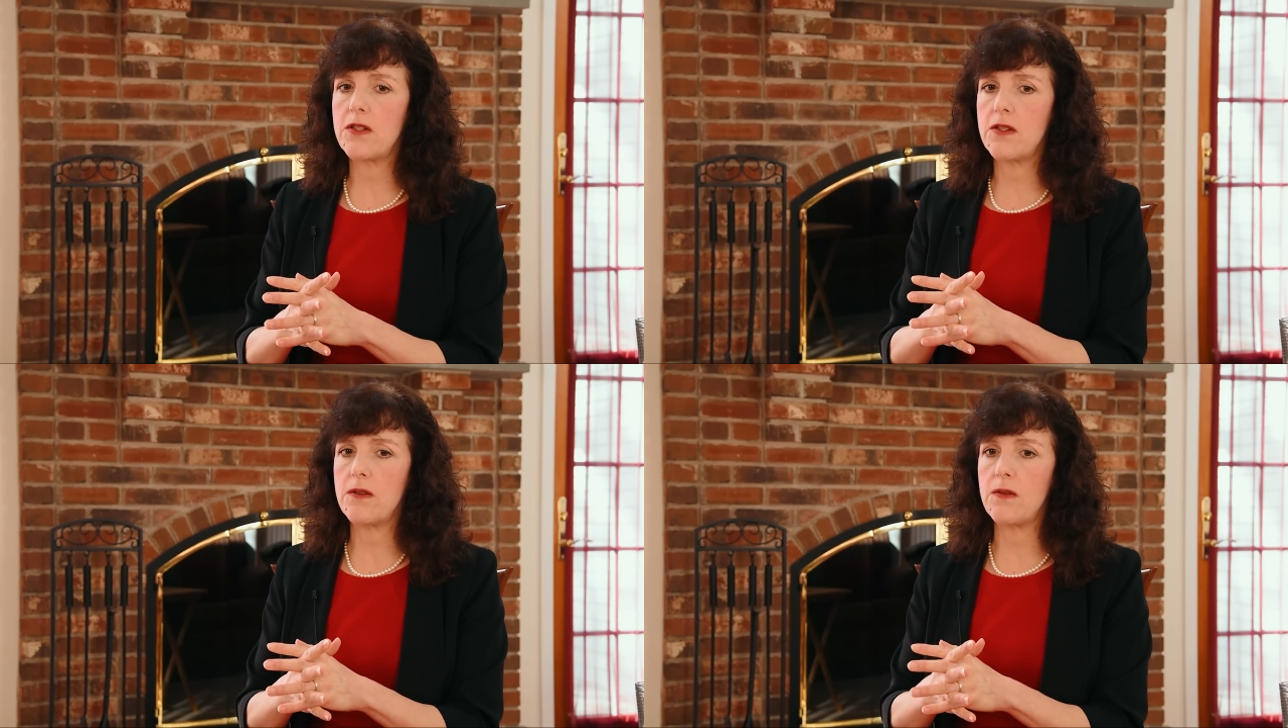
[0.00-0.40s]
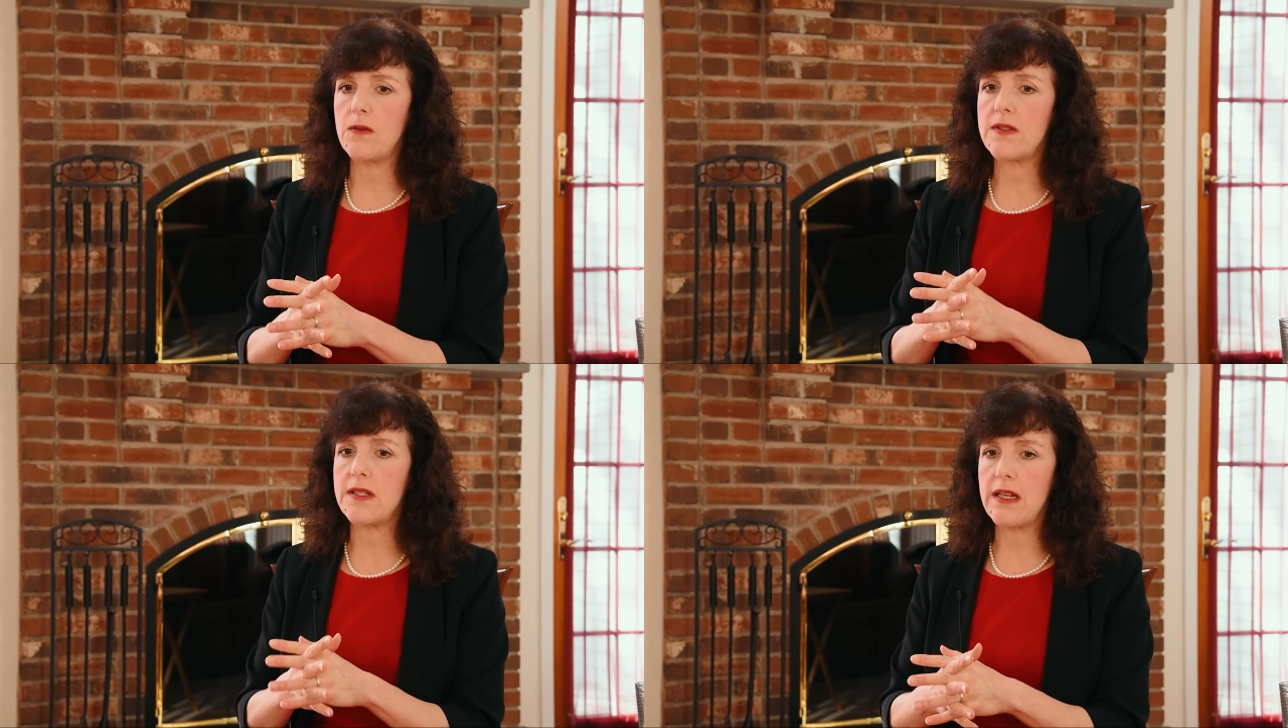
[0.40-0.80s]

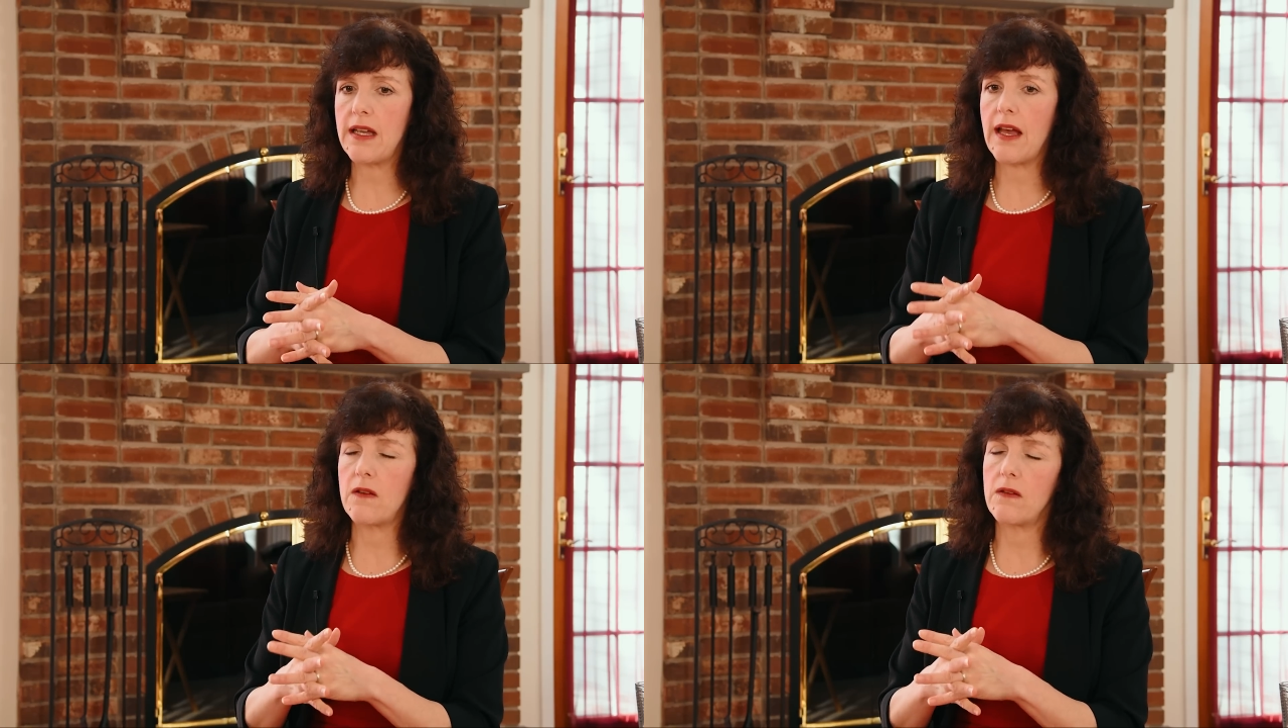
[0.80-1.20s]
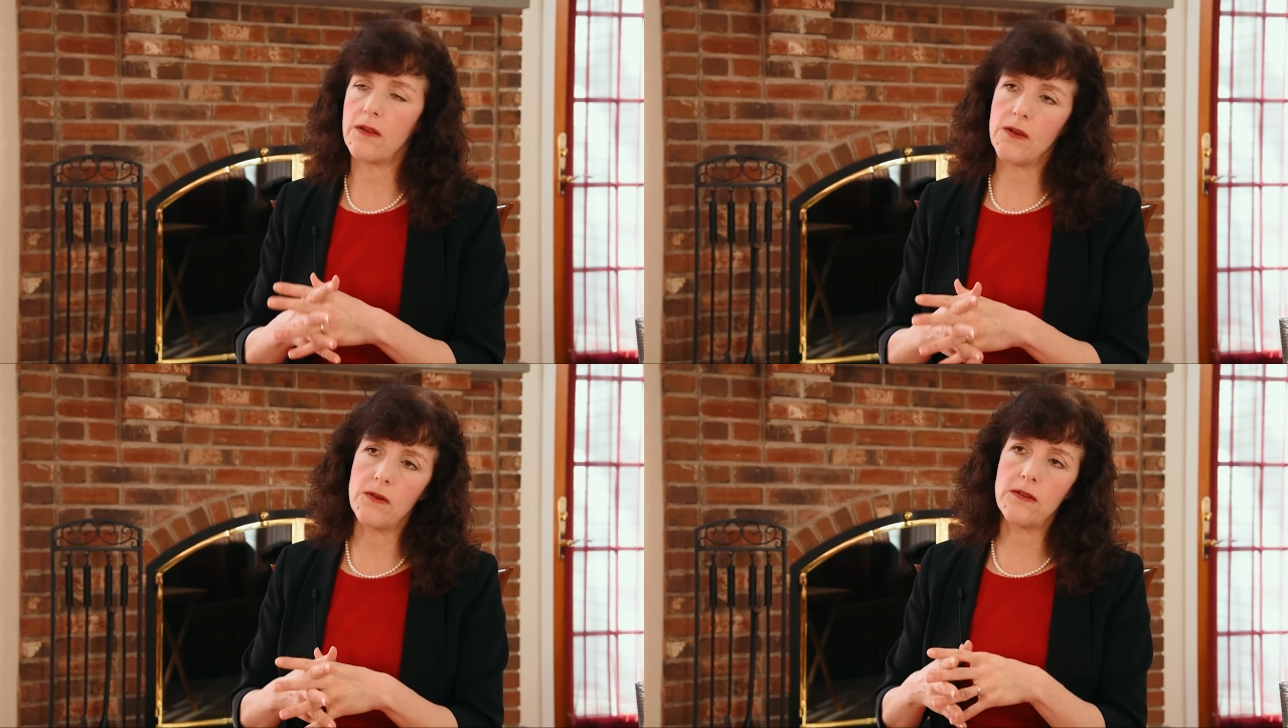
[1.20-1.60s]
to seek
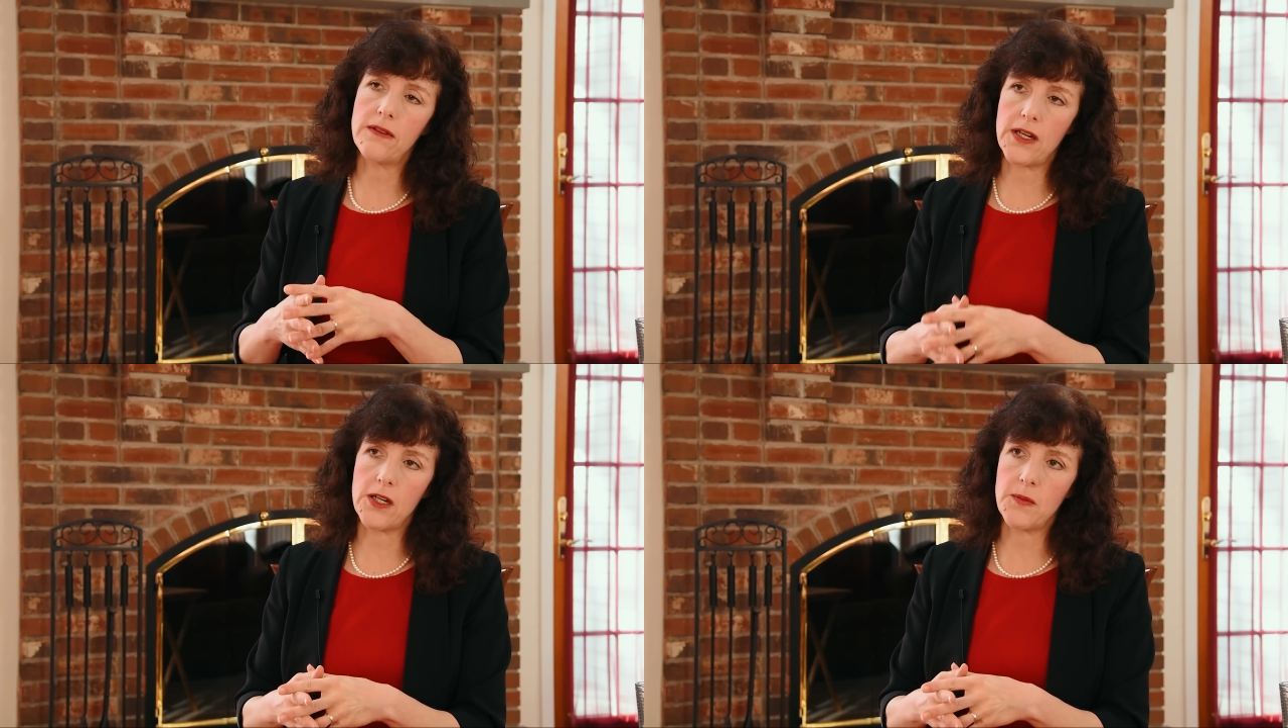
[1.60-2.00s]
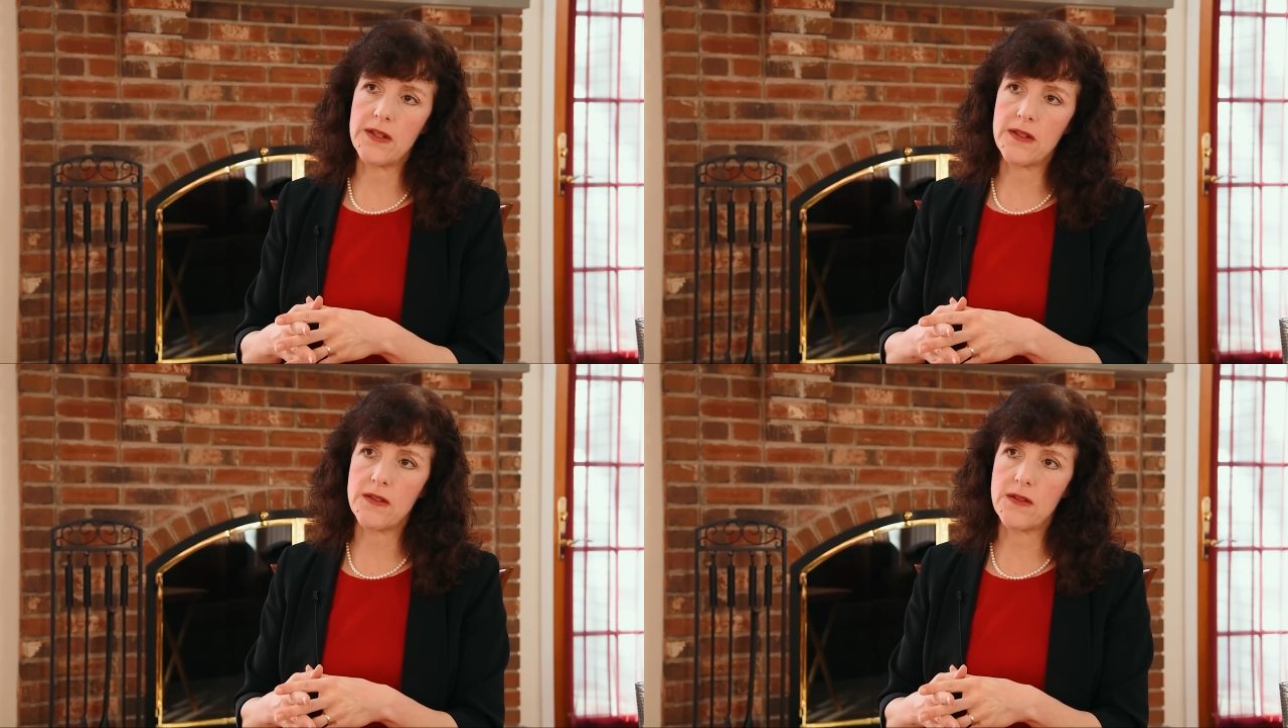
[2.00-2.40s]
out local
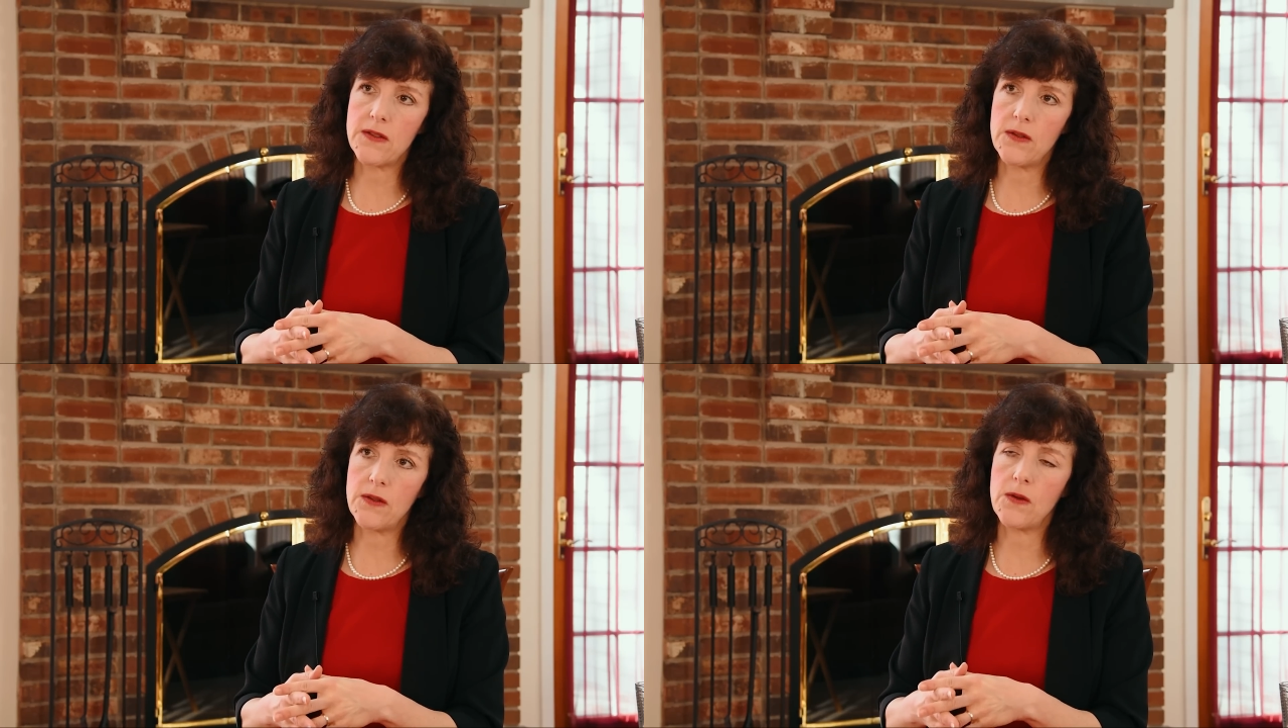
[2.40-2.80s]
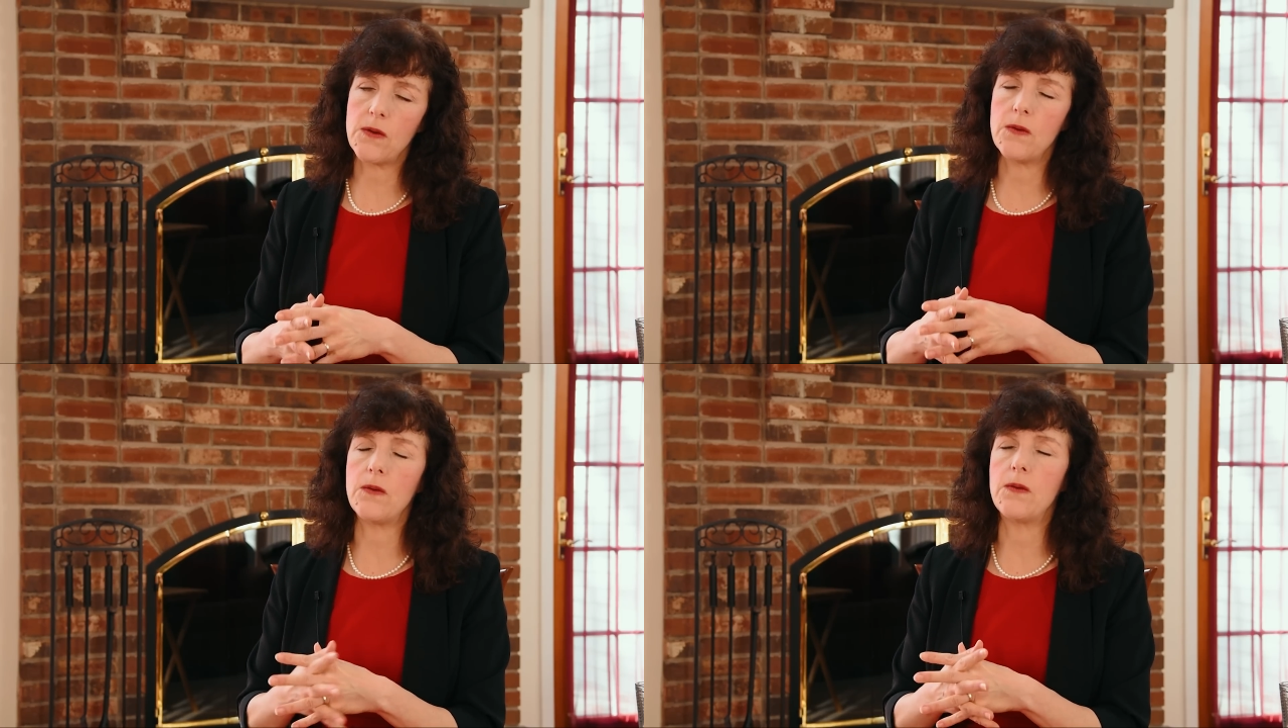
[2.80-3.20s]
therapists
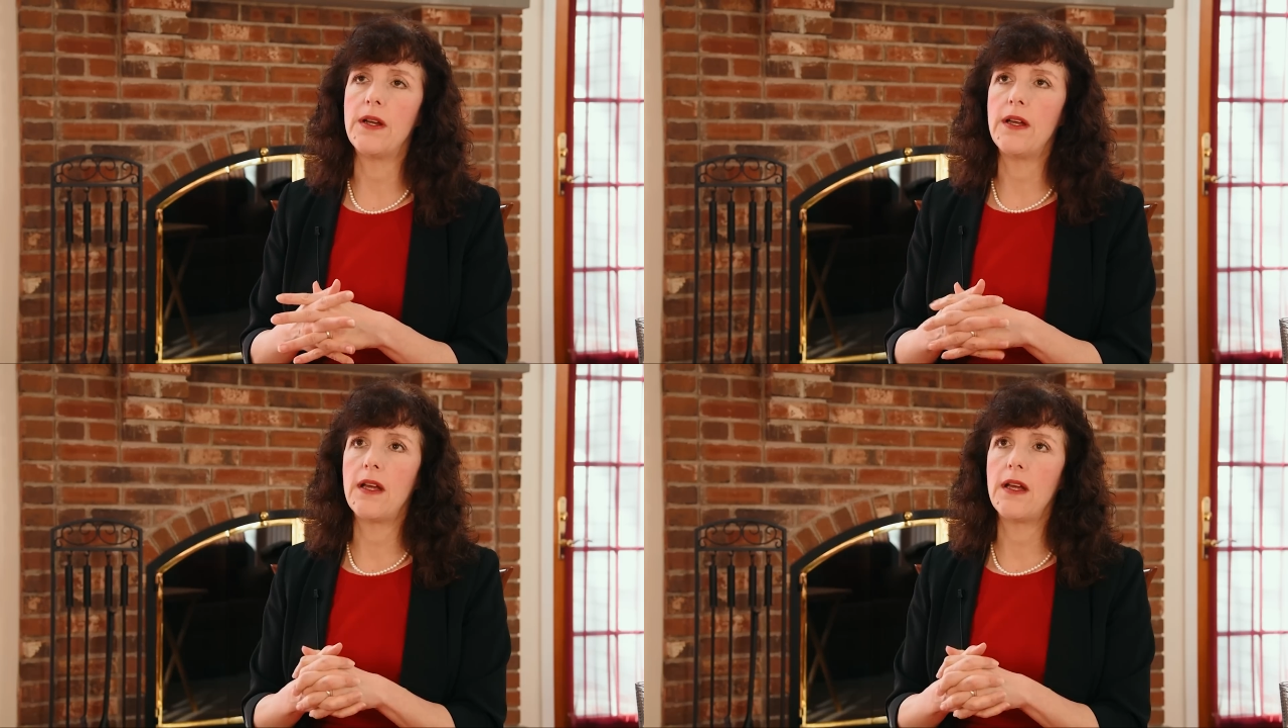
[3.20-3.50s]
who